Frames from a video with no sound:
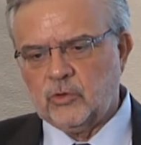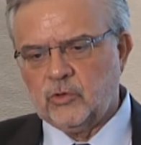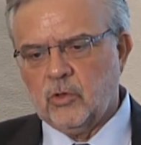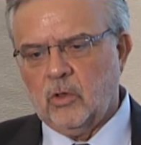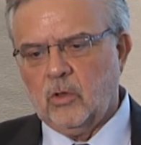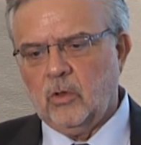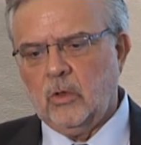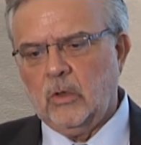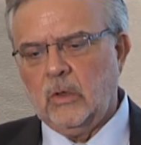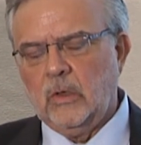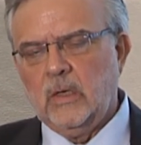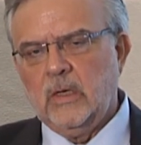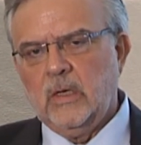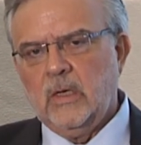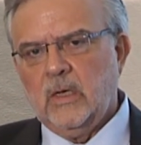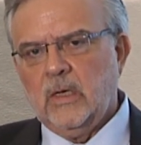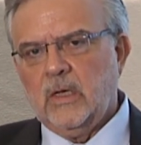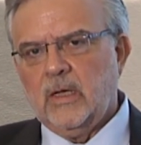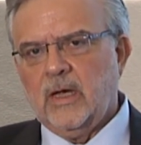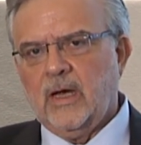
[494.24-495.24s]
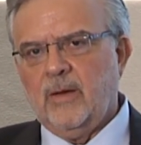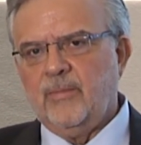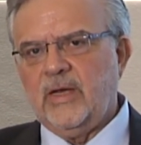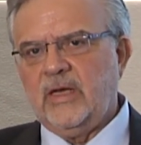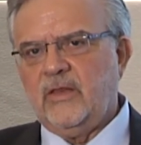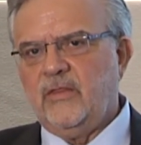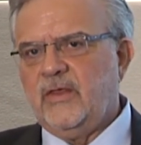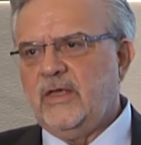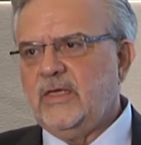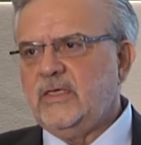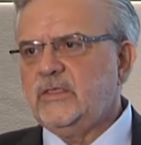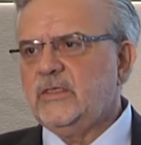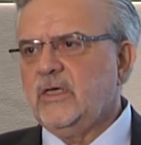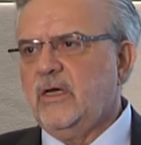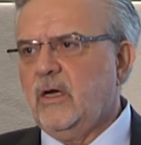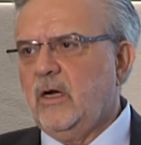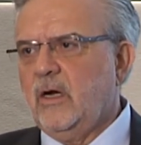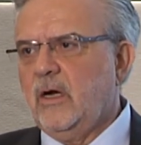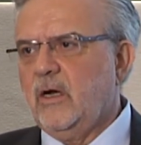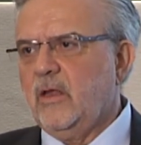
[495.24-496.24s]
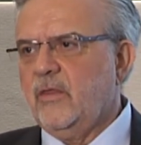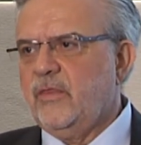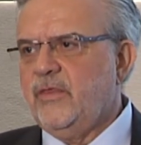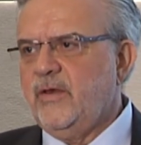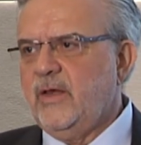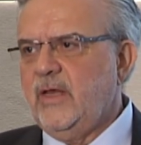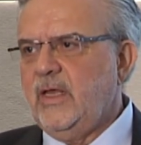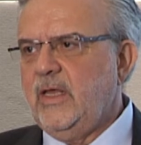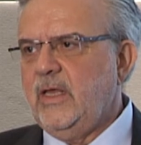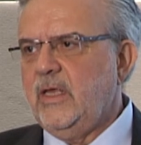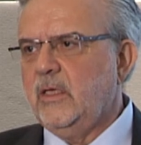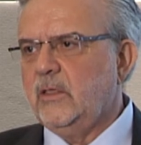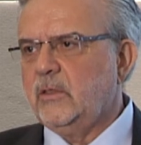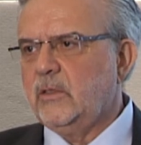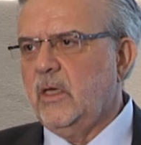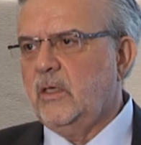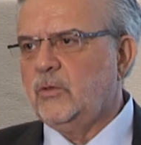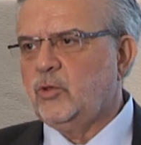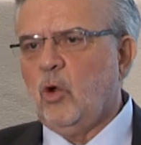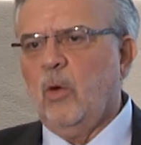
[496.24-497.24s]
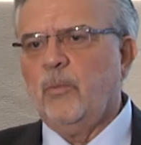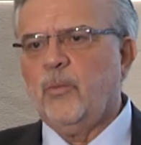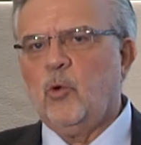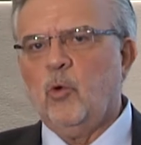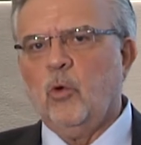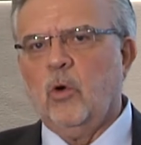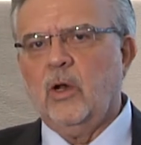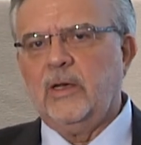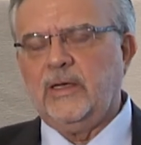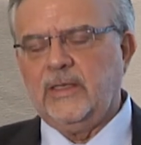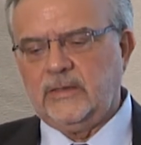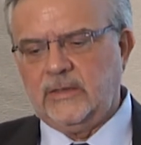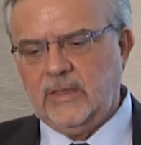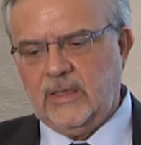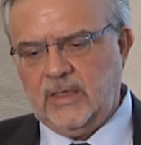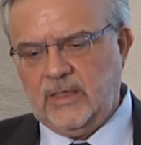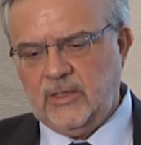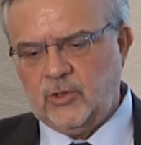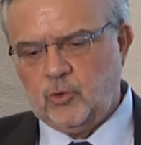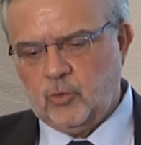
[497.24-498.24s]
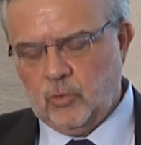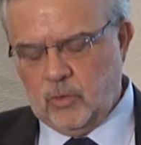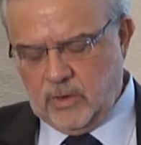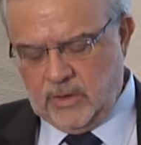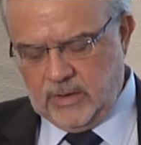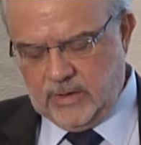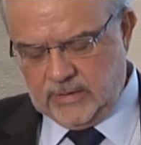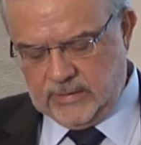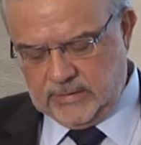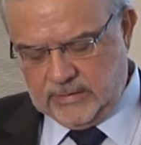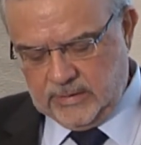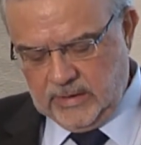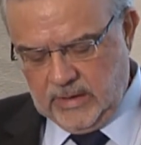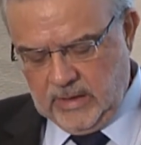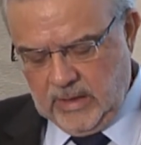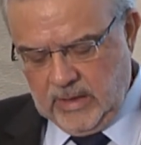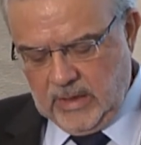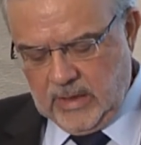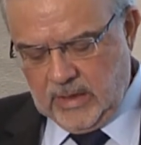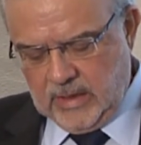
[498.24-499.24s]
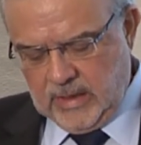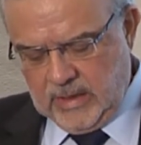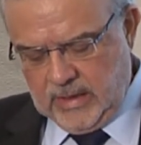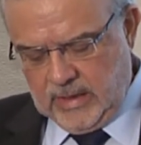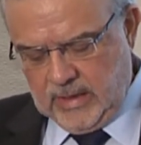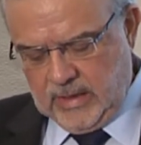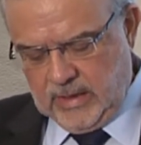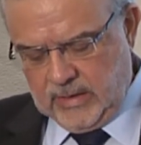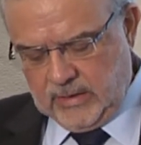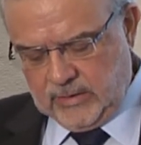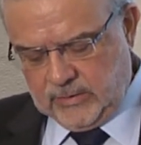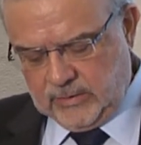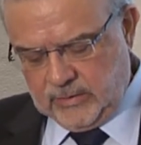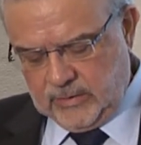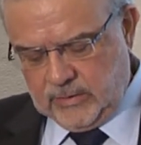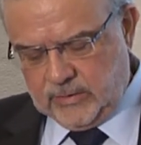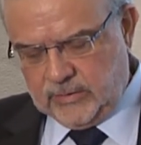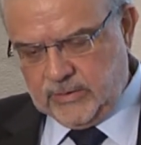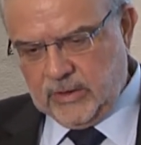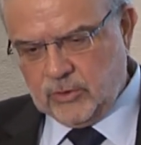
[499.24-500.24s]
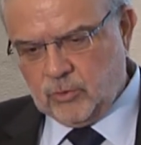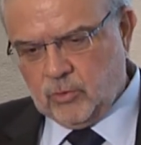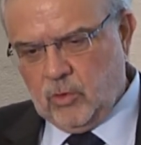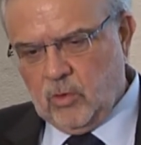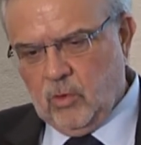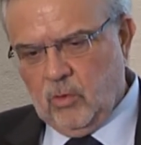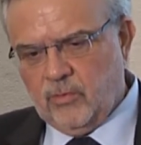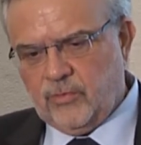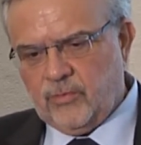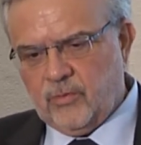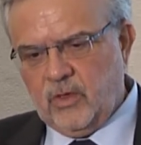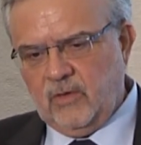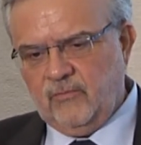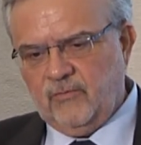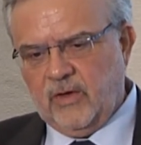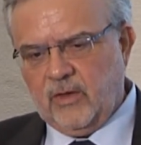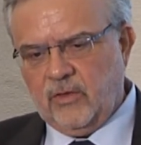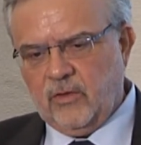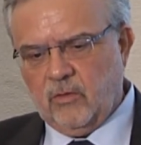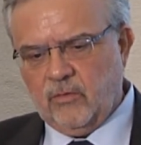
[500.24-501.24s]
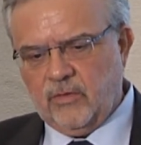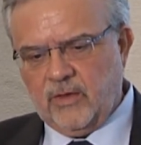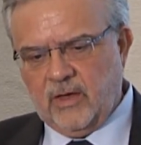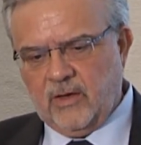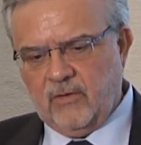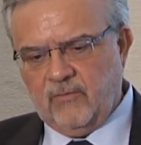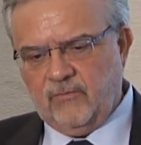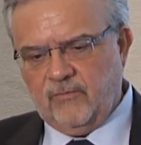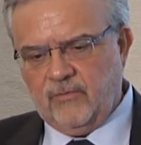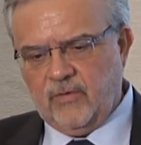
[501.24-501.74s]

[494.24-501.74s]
So, I mean, these are three top quality issuers. Uh, just to go through, even though they are